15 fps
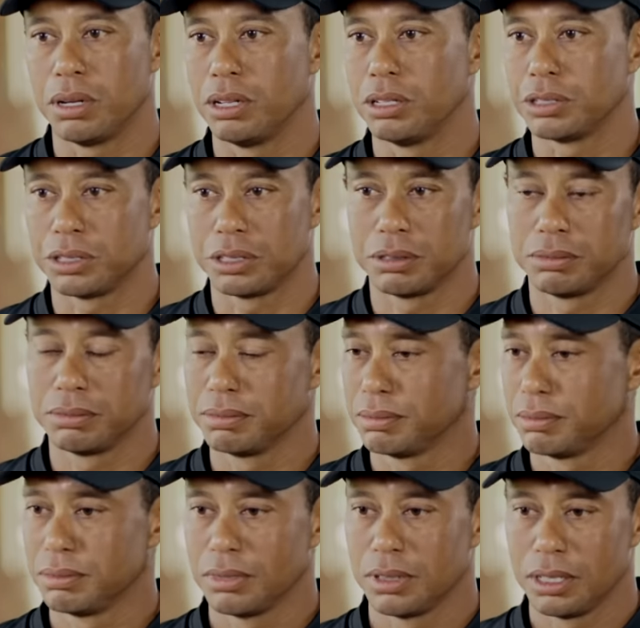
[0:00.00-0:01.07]
ball's,
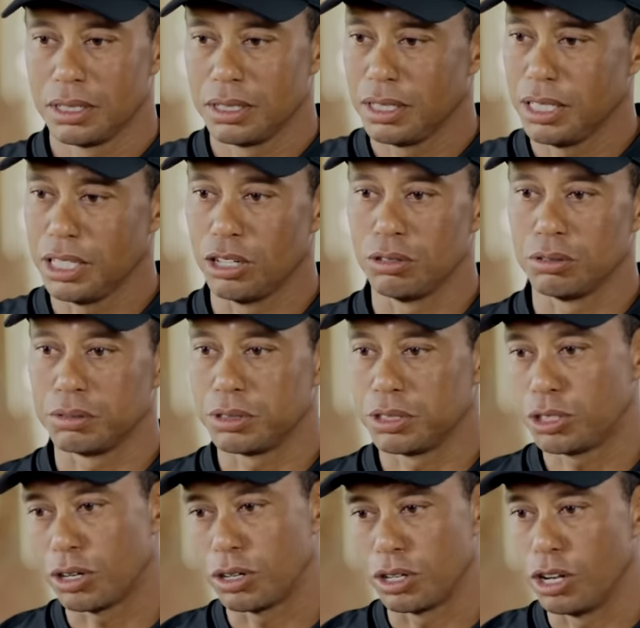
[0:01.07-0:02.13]
you know,
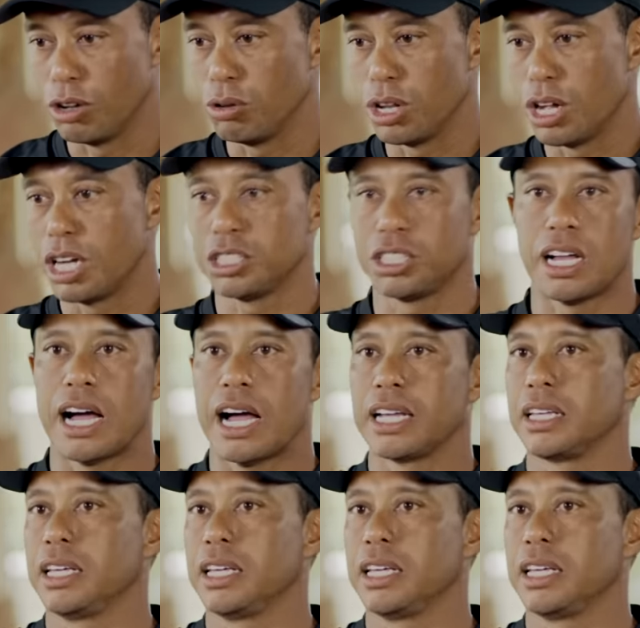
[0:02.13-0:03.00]
low launch, high